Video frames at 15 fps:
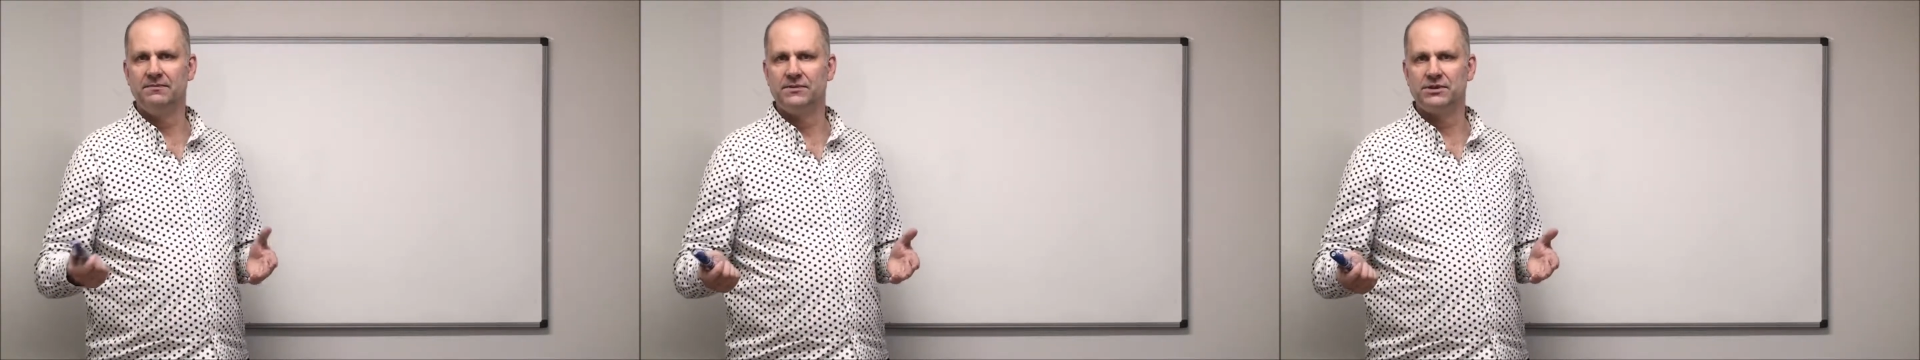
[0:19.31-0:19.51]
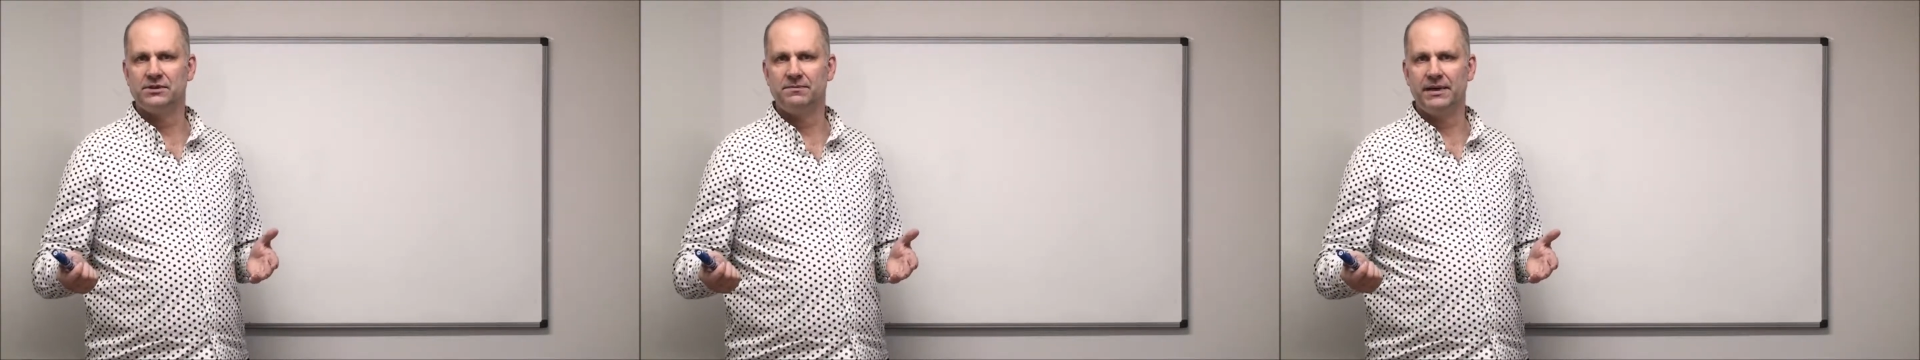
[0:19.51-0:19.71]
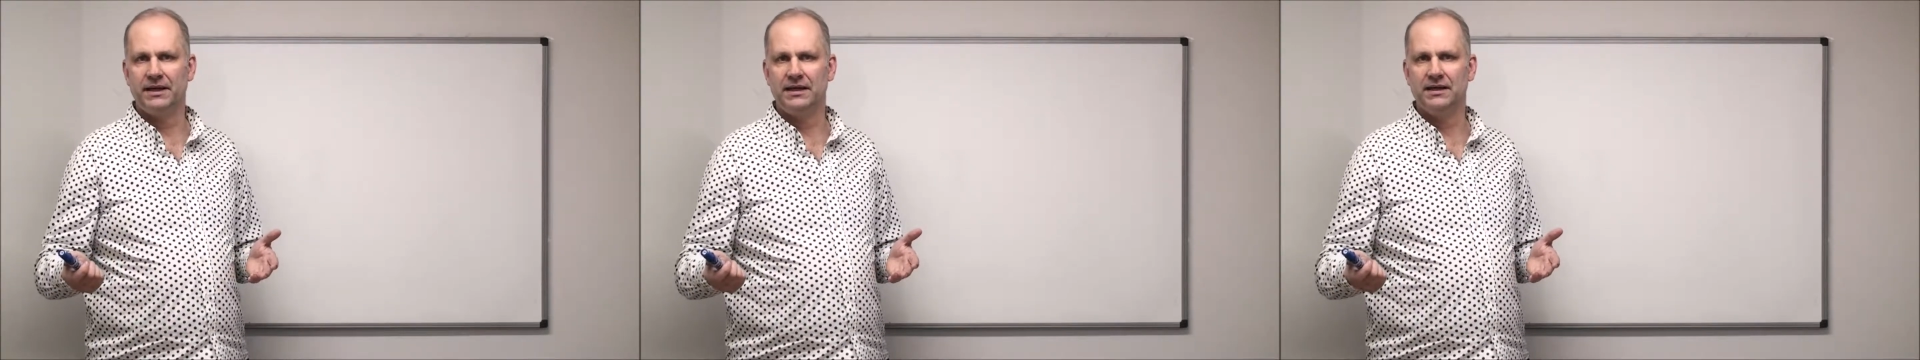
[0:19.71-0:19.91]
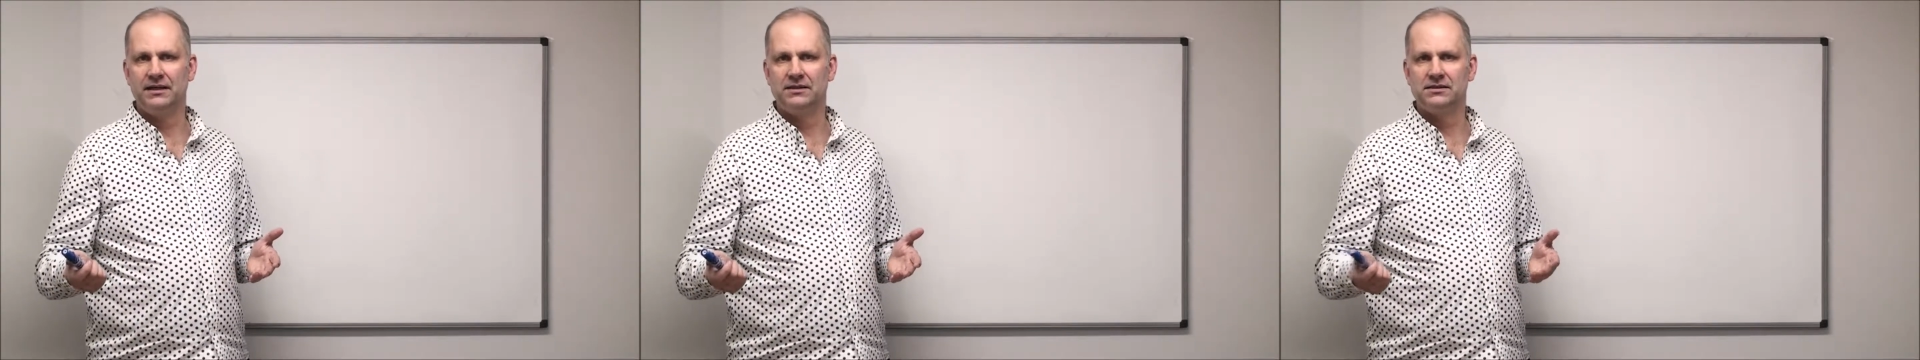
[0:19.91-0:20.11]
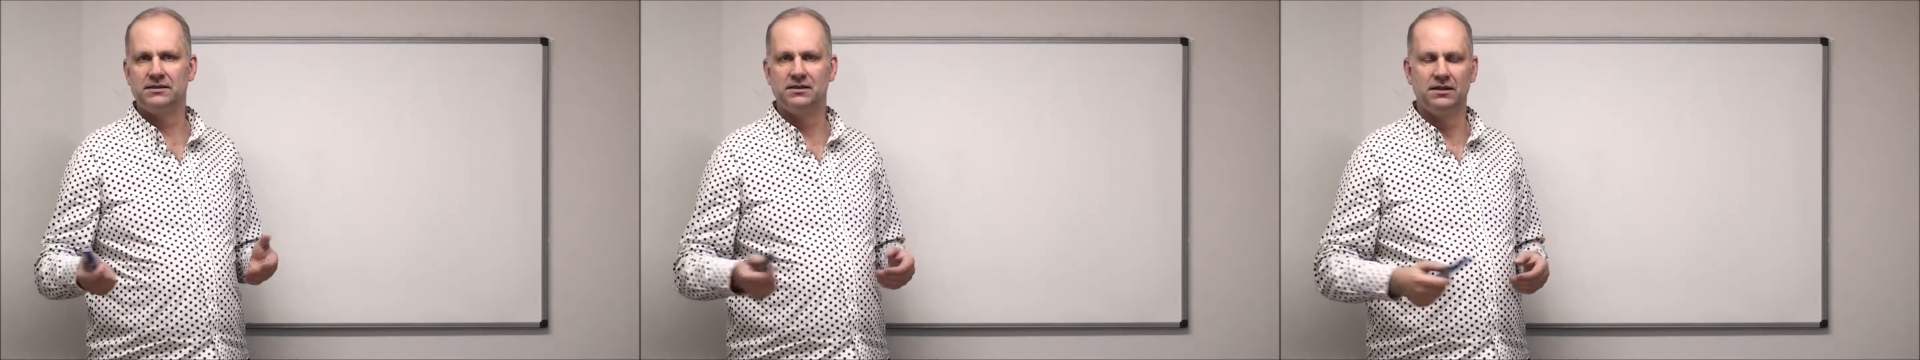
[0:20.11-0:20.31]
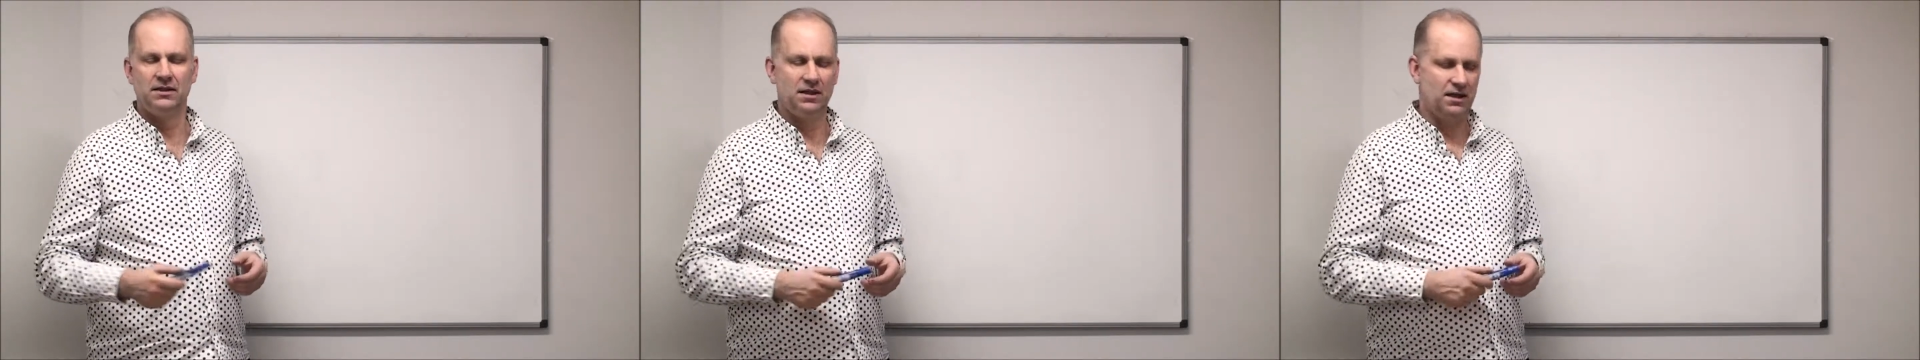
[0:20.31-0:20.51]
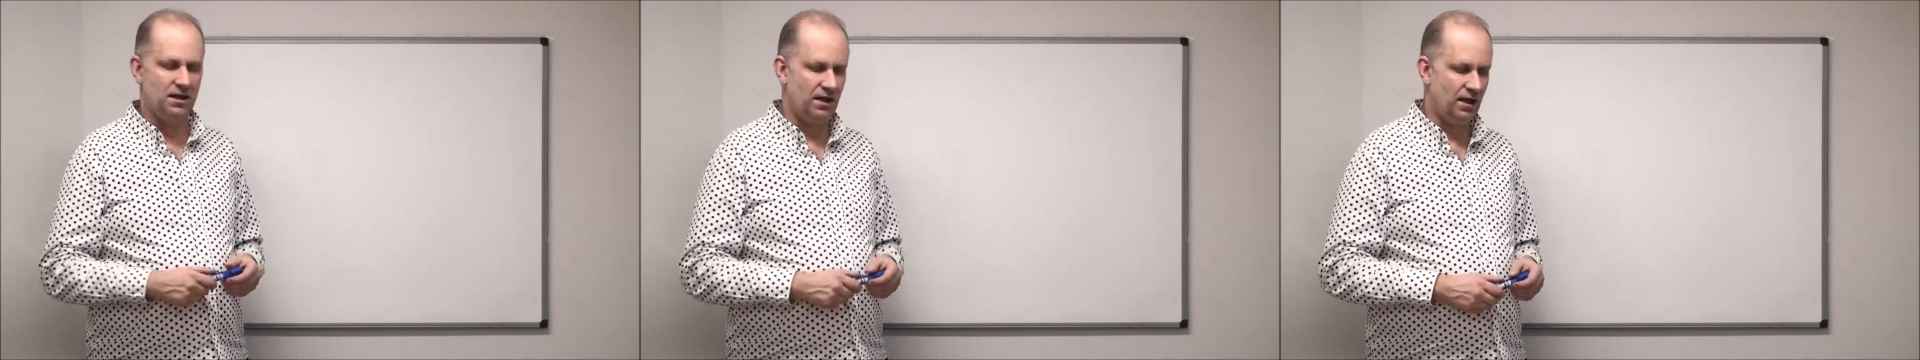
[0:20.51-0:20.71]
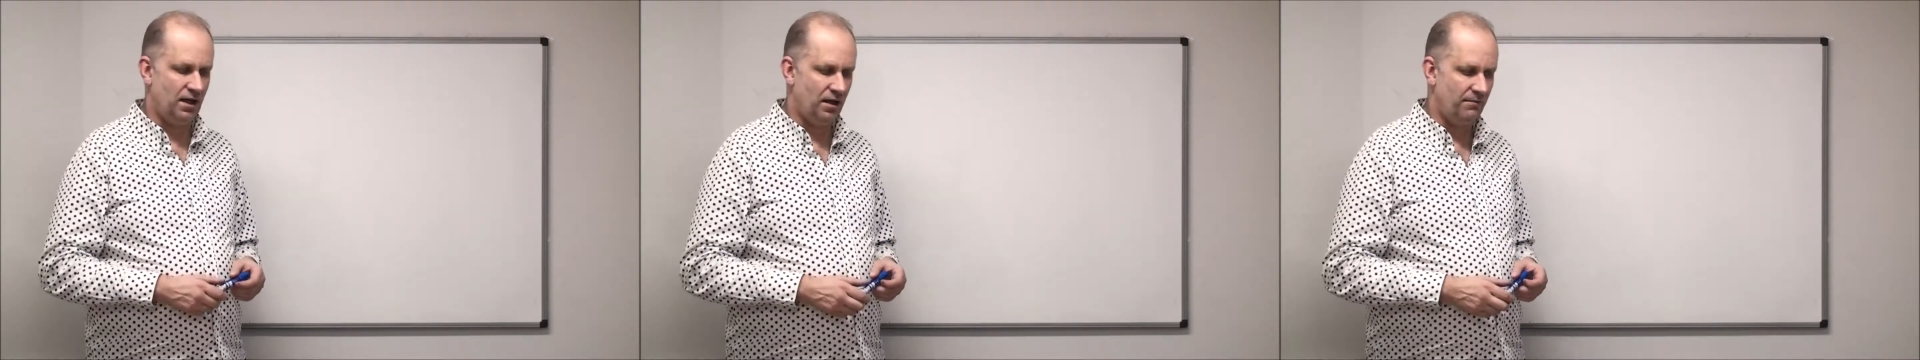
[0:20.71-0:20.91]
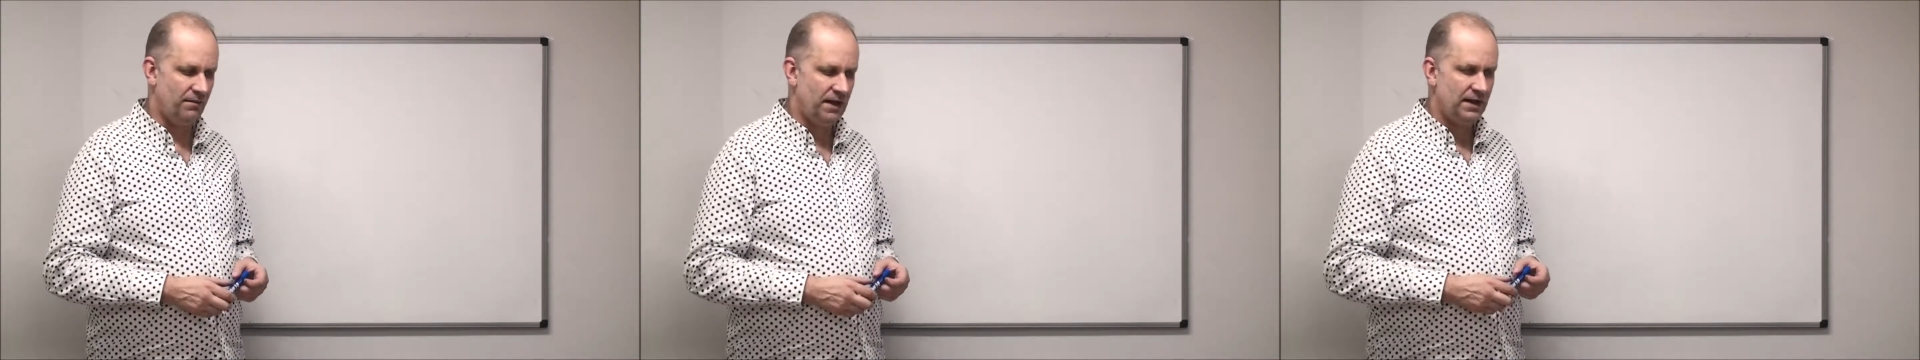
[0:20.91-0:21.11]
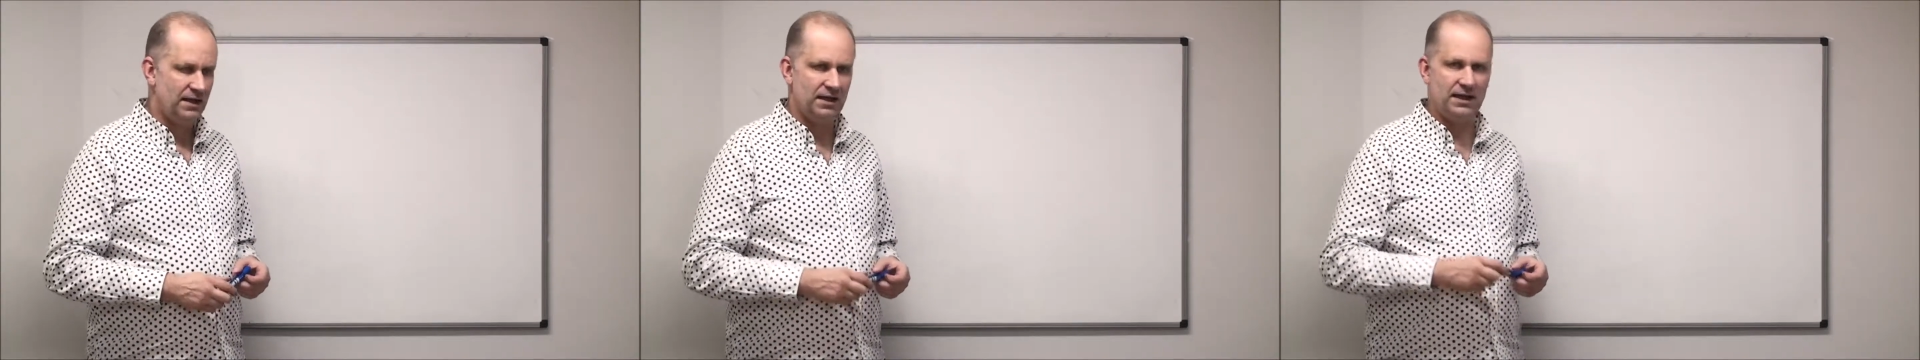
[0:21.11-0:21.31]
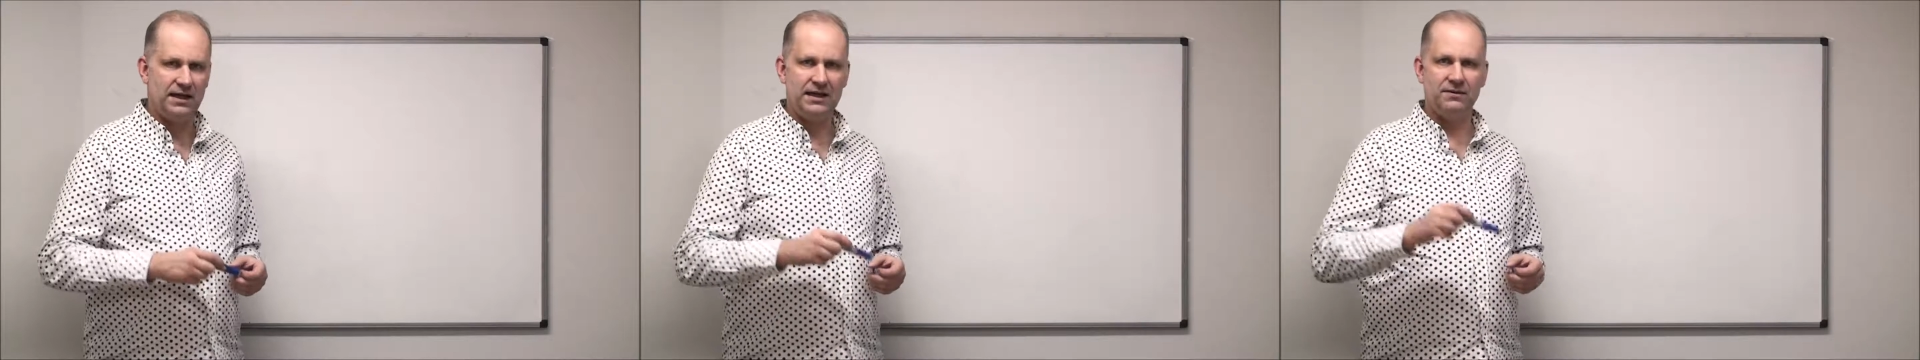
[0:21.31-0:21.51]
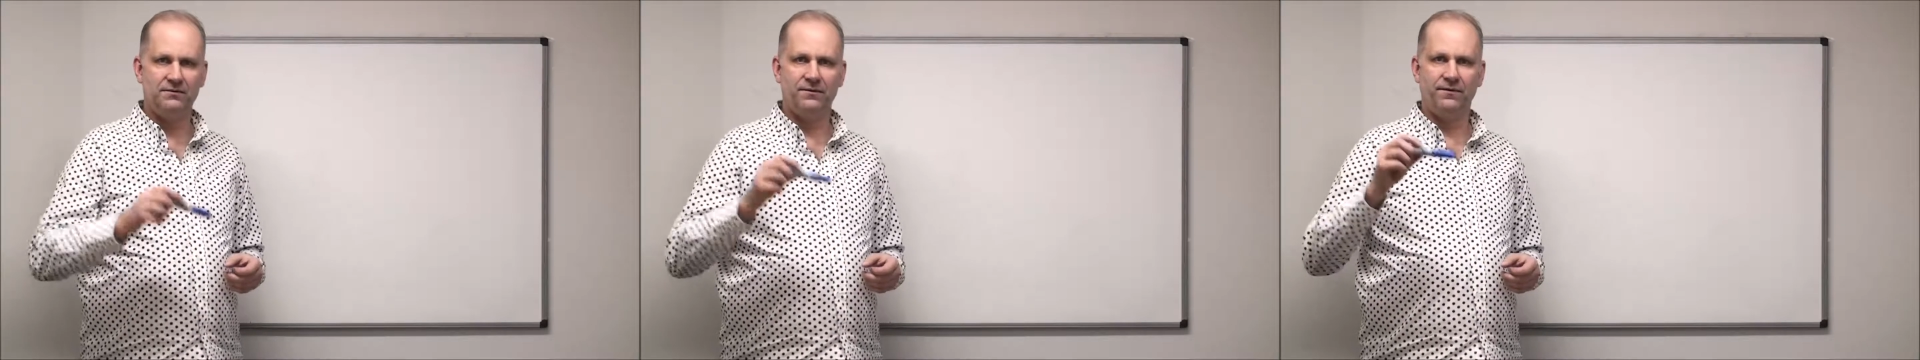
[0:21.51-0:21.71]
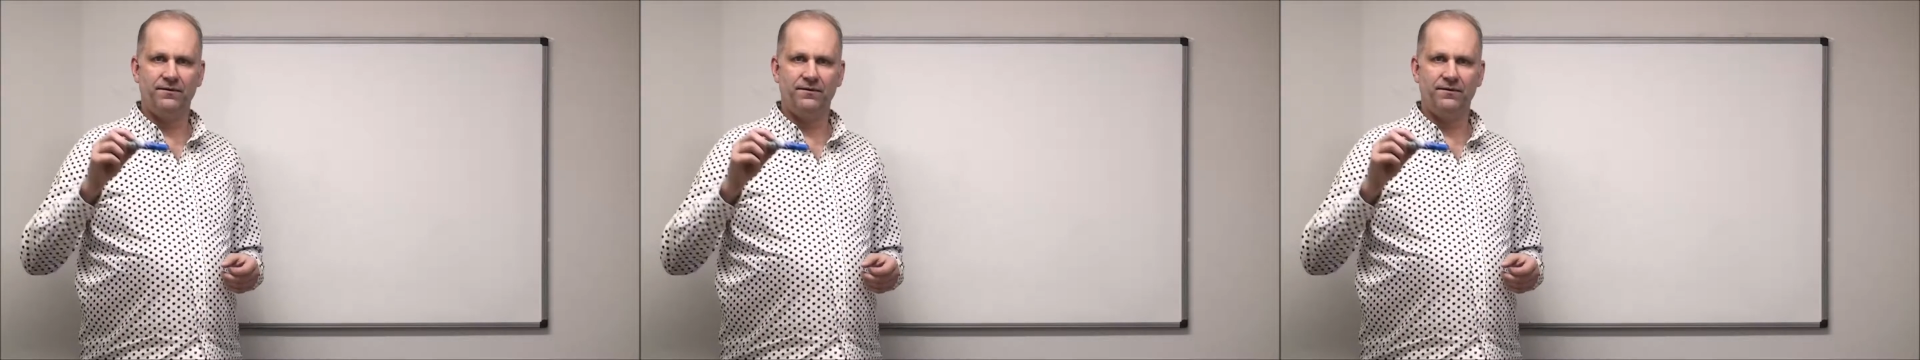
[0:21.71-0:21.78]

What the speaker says: speaks. In